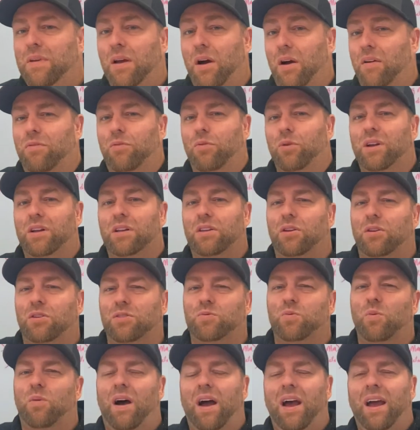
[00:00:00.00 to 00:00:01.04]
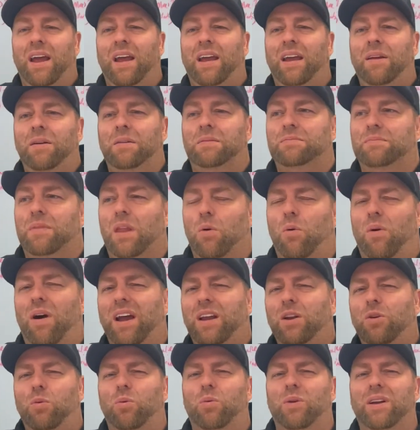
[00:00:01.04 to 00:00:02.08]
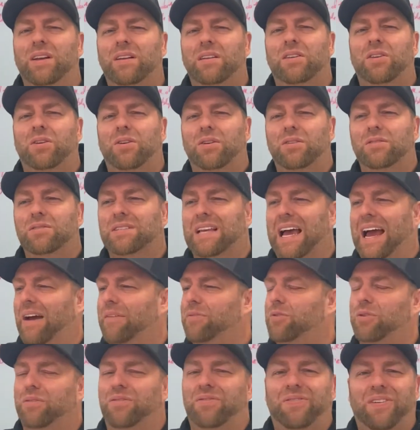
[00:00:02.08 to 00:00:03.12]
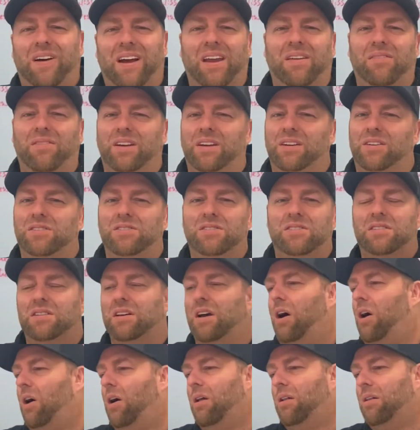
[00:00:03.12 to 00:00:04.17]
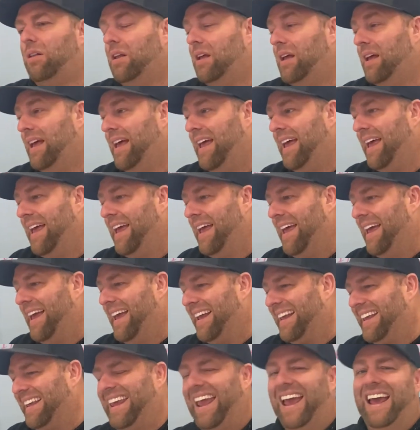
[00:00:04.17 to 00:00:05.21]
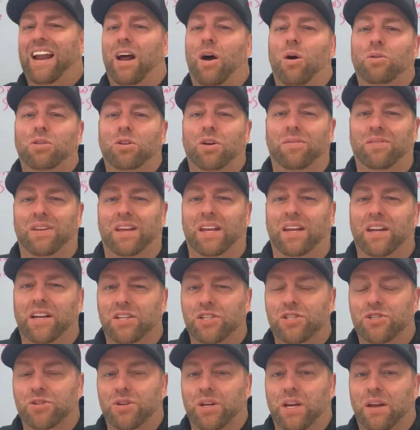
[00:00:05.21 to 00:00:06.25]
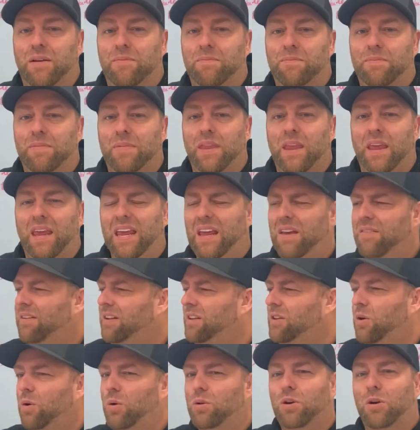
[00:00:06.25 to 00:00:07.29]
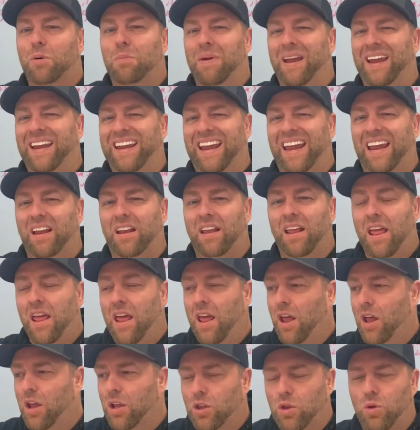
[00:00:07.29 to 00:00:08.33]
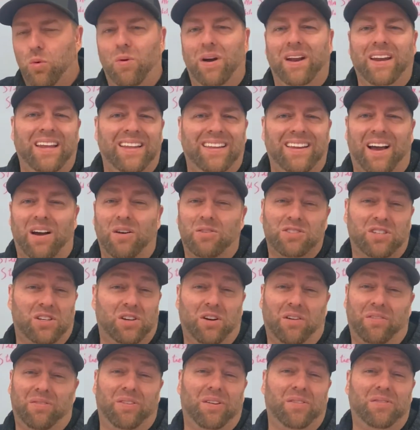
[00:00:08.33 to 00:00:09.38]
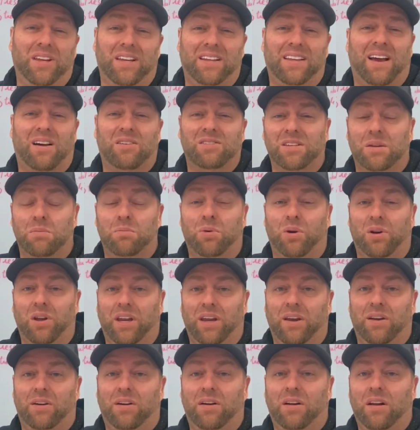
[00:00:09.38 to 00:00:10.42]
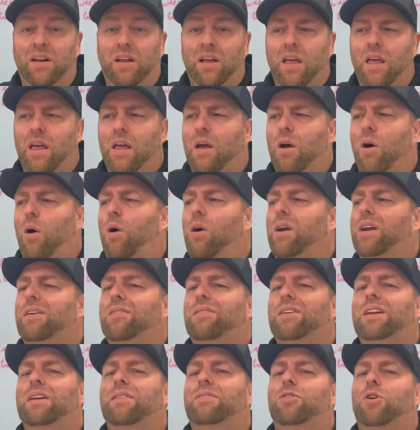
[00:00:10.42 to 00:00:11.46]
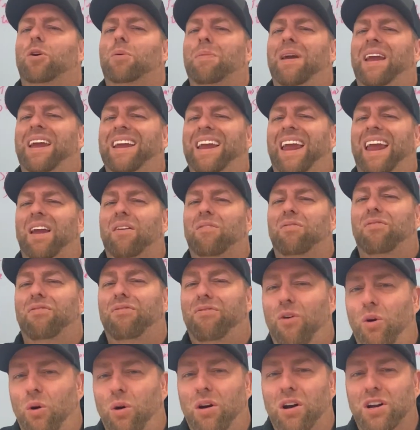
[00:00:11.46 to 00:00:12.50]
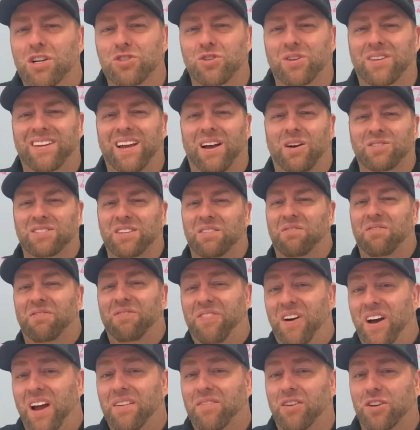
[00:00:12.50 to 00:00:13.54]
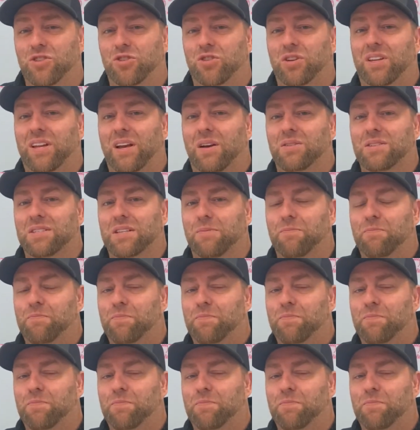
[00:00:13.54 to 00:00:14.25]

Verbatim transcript: of realtors, why, why do realtors after five years all get out of the industry? Even though they're making 20,000 or 50,000 per year, or even if they're making 400,000, 500,000,